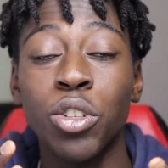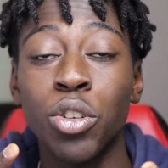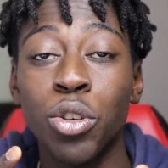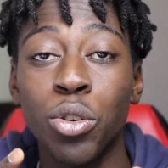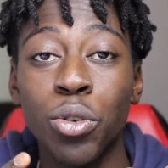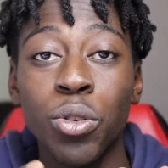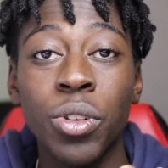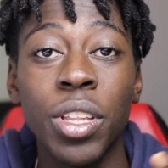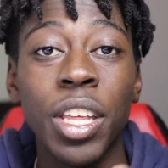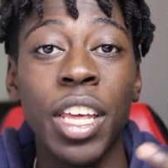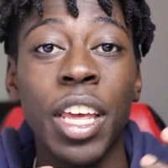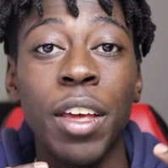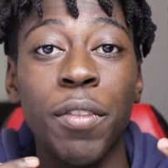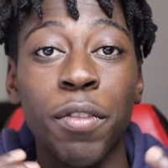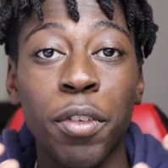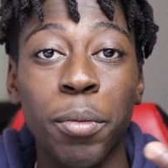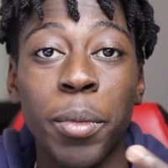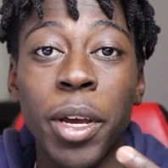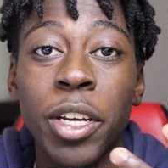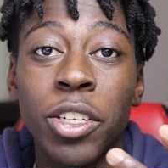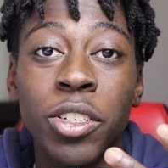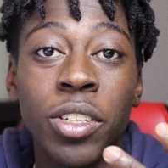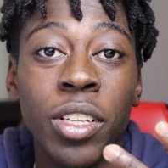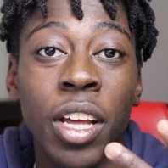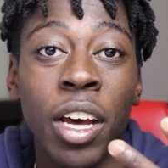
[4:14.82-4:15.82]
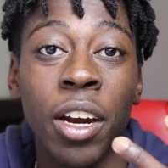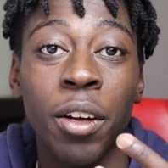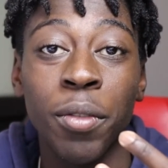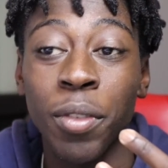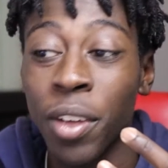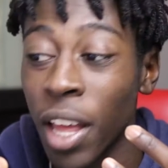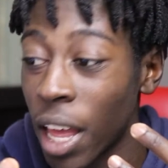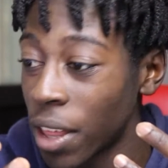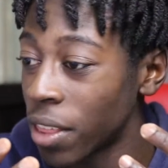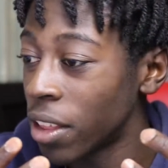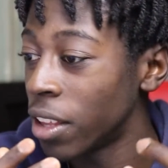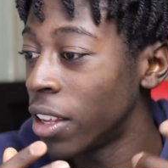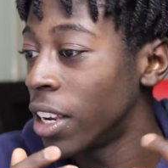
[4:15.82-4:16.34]
to the information that I've
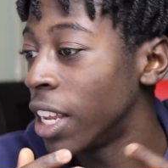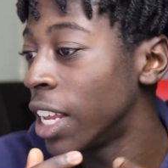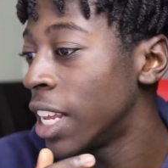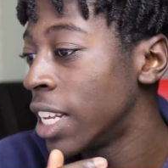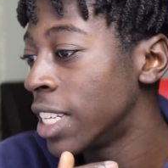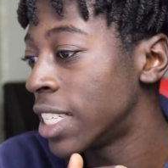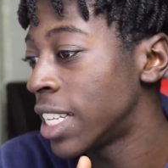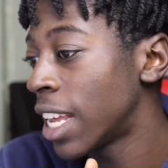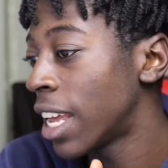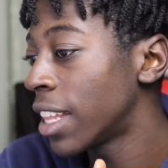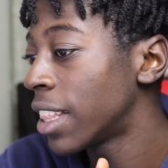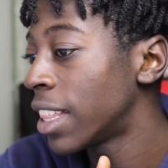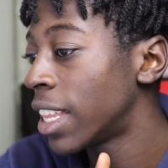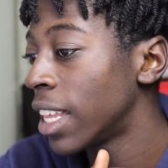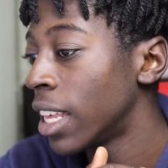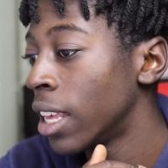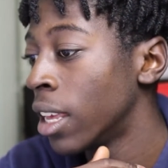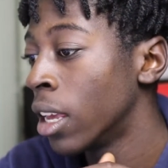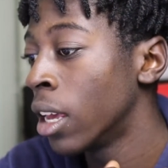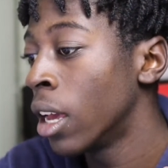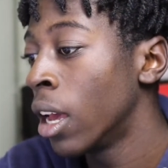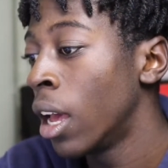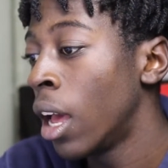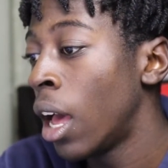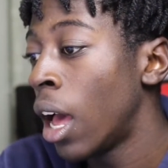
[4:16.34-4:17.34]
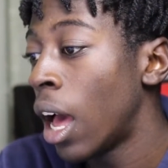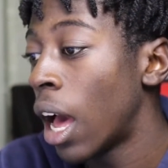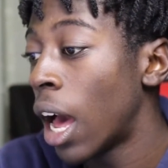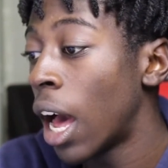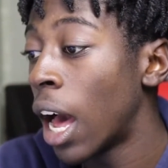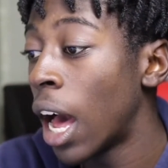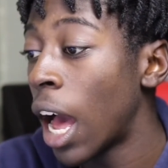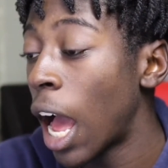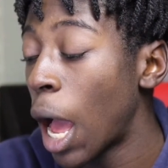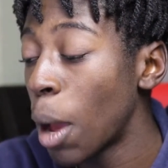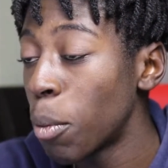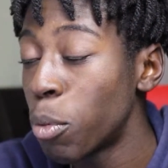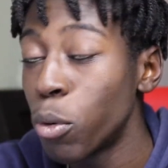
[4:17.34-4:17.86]
gathered, is that the
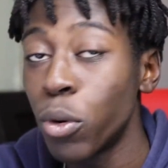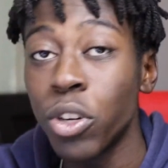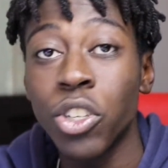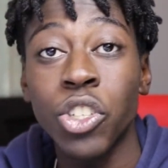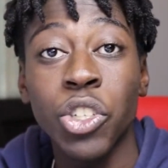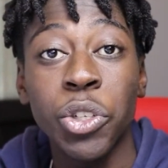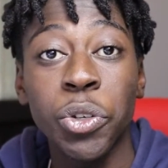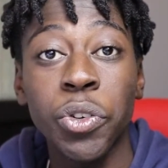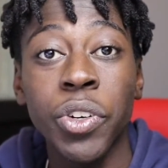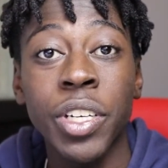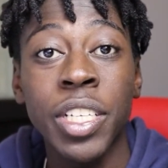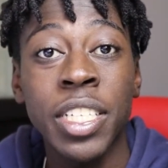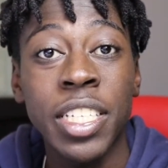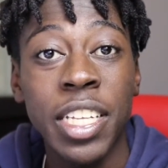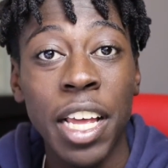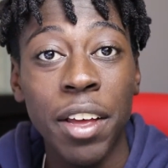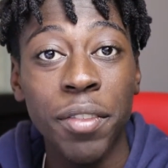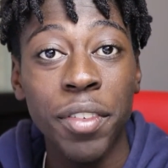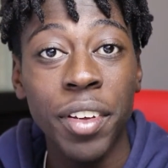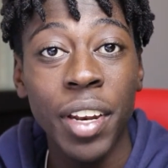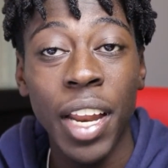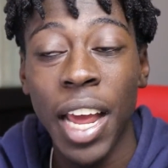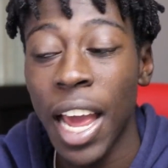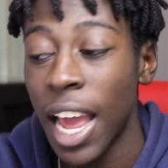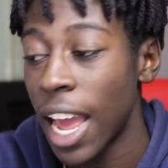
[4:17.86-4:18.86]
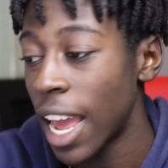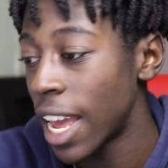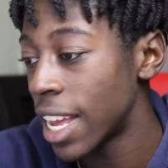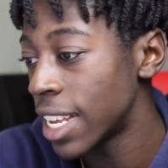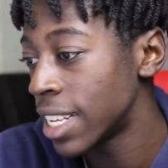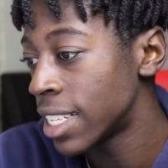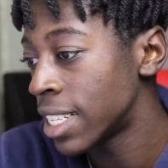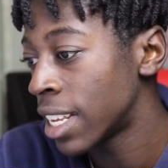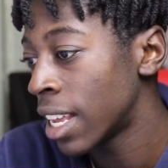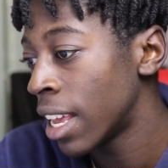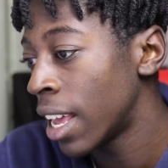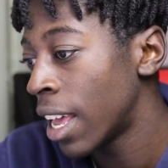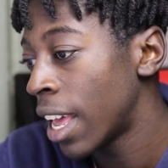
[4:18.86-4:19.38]
Apple Watch Series 7
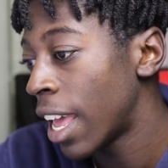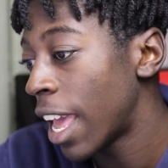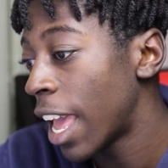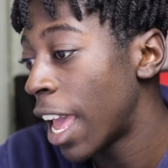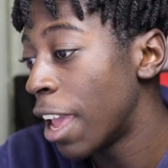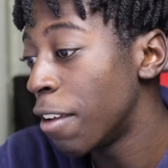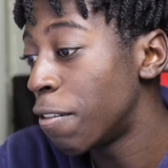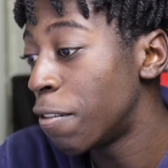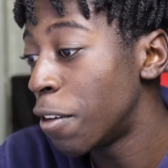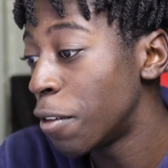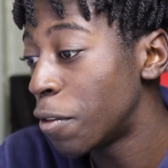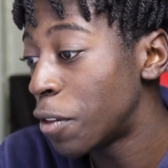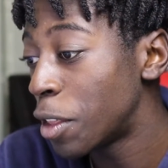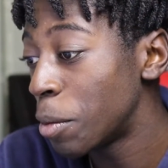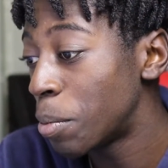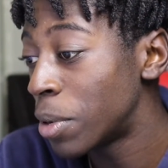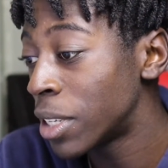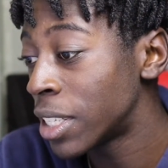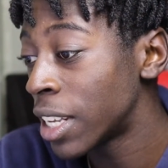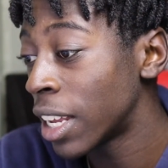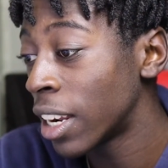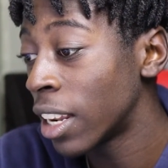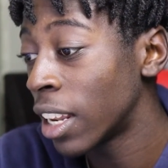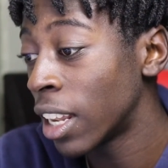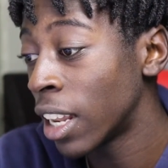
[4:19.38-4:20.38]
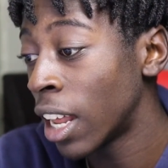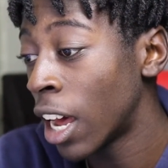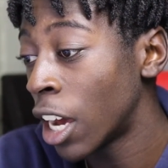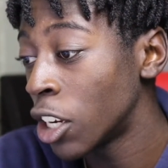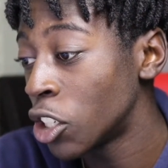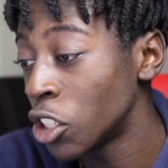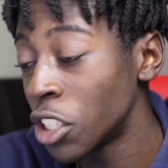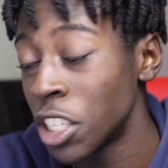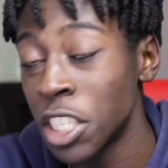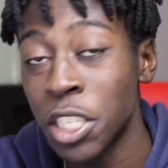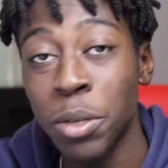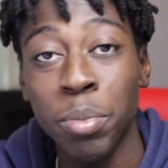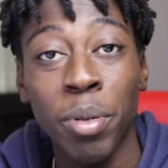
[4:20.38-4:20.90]
has a 50%
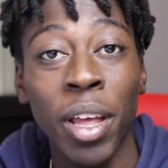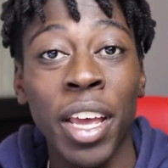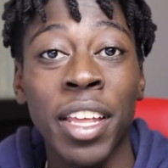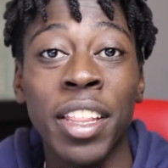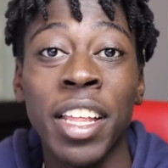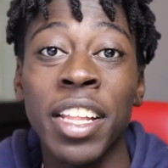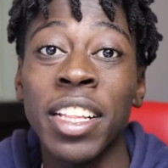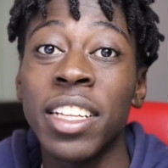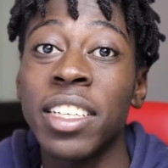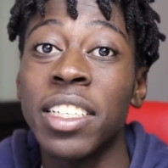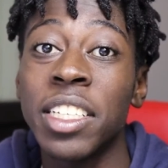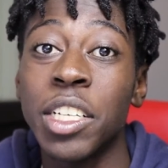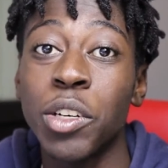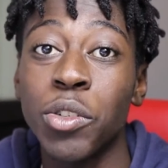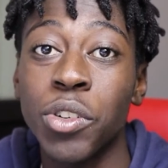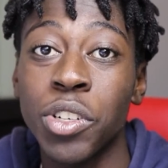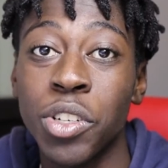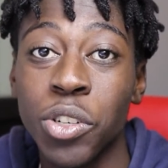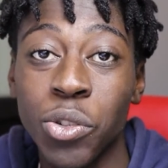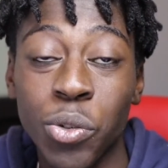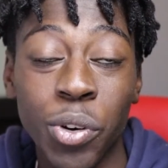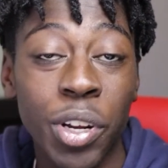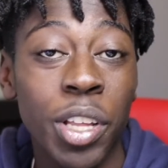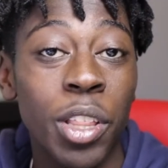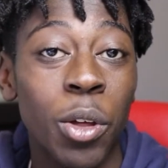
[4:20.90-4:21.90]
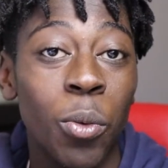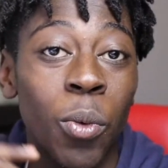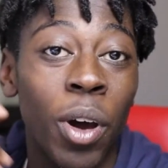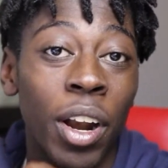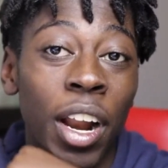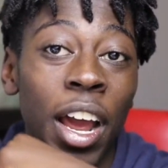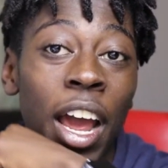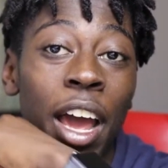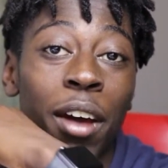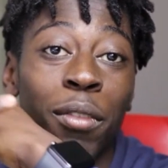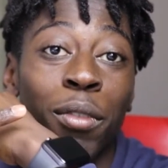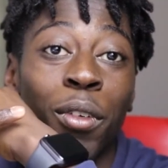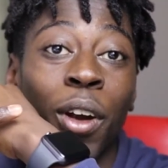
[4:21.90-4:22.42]
larger display than the Series 3, the one
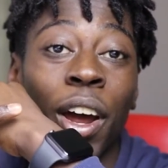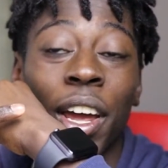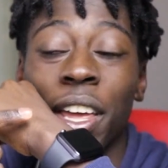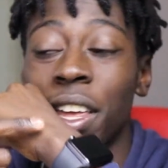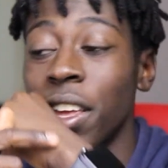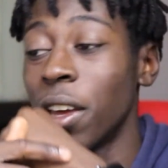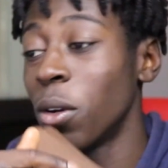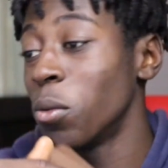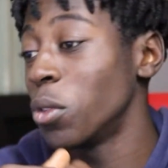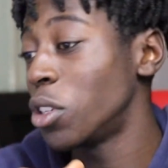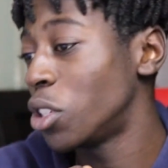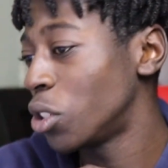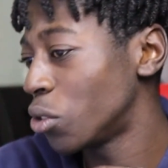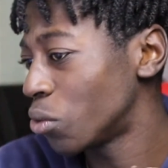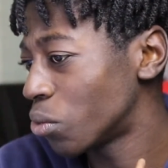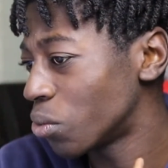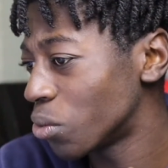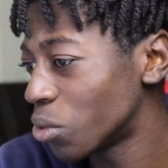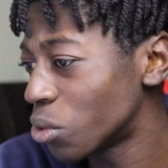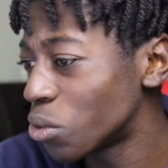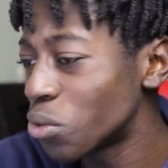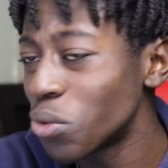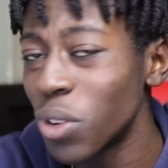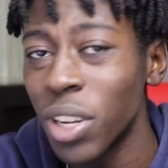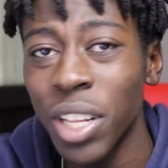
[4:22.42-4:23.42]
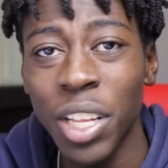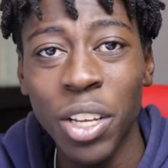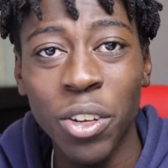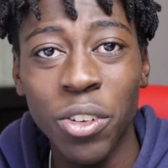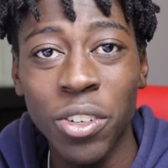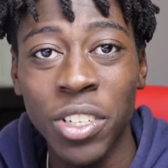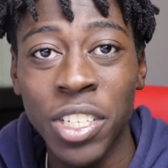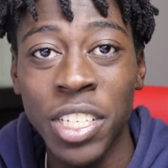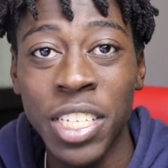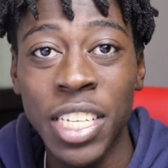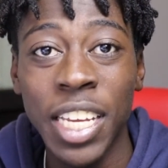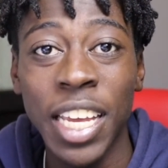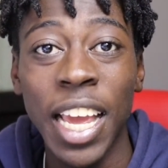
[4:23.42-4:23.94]
I have right here, which is really
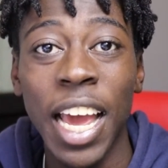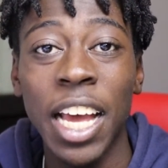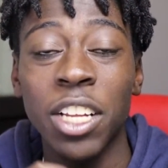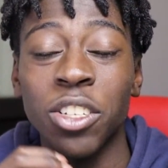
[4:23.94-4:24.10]
good to see.